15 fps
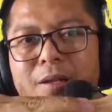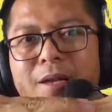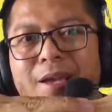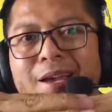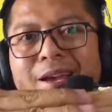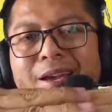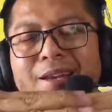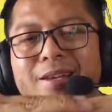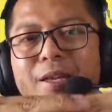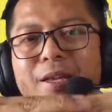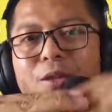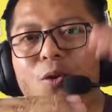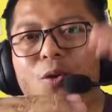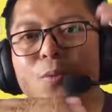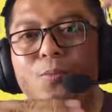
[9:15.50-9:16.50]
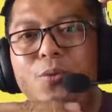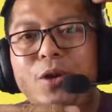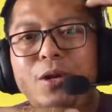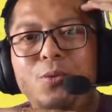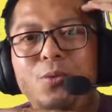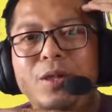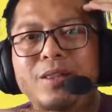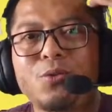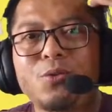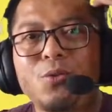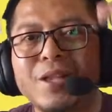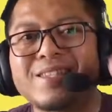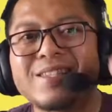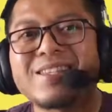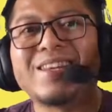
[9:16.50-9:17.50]
and then your brain will
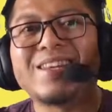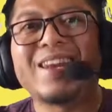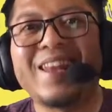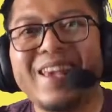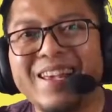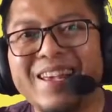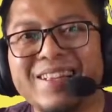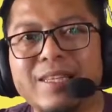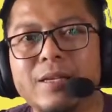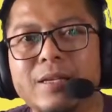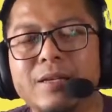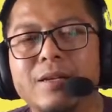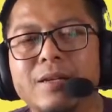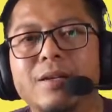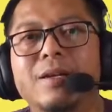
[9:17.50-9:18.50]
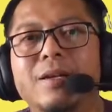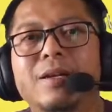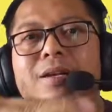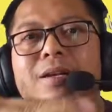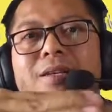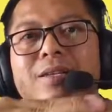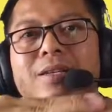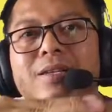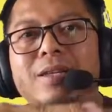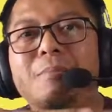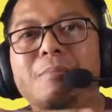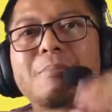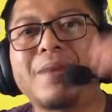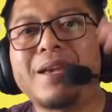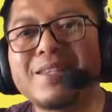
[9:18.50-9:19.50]
translate the
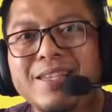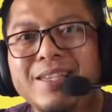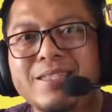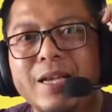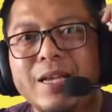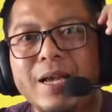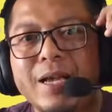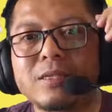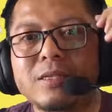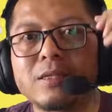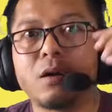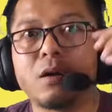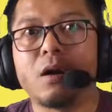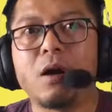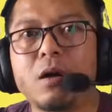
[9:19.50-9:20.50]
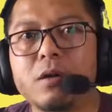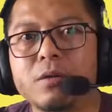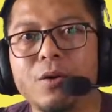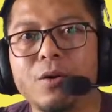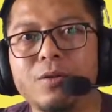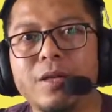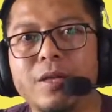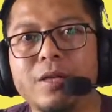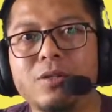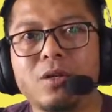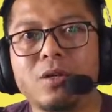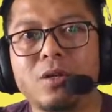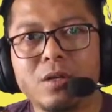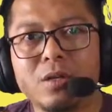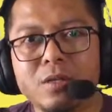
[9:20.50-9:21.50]
message as hot or
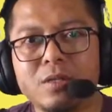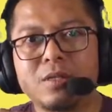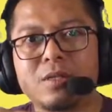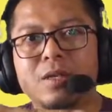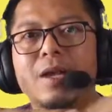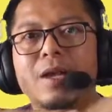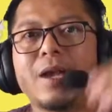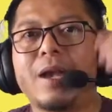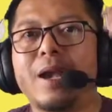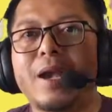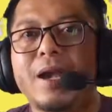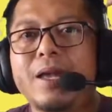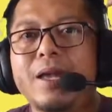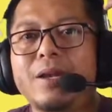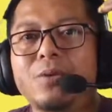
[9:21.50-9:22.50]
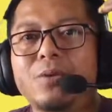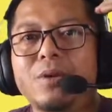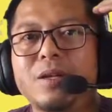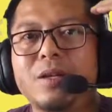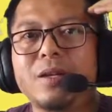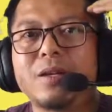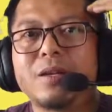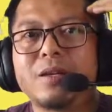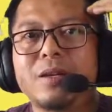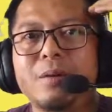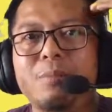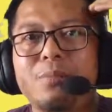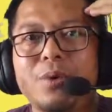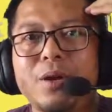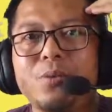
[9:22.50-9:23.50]
dangerous, and the
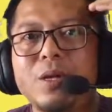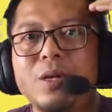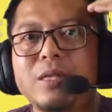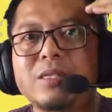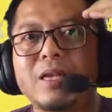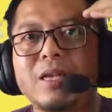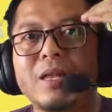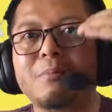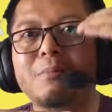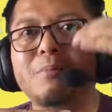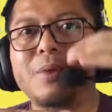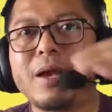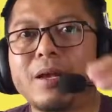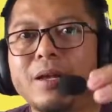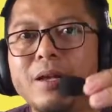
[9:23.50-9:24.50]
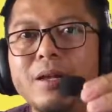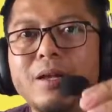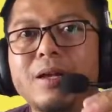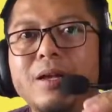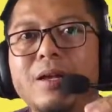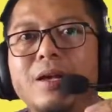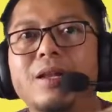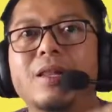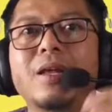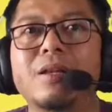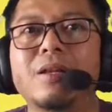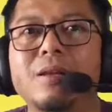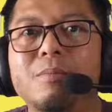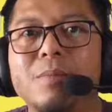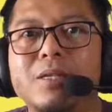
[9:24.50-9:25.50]
brain will send back
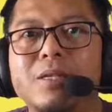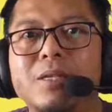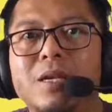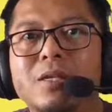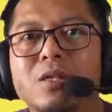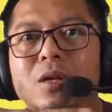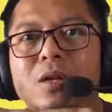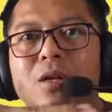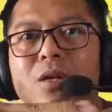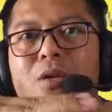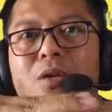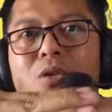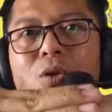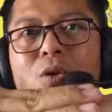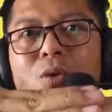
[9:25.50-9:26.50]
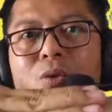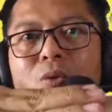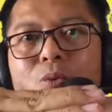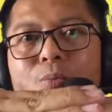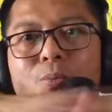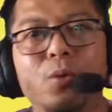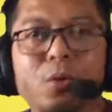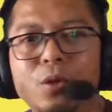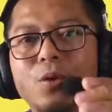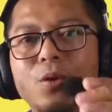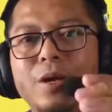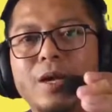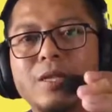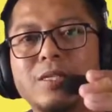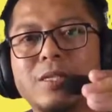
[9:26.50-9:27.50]
another message, so you pull your
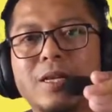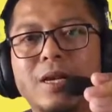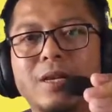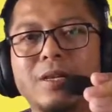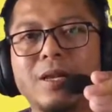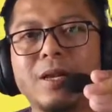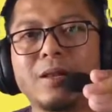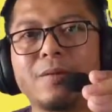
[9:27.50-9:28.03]
hands like that.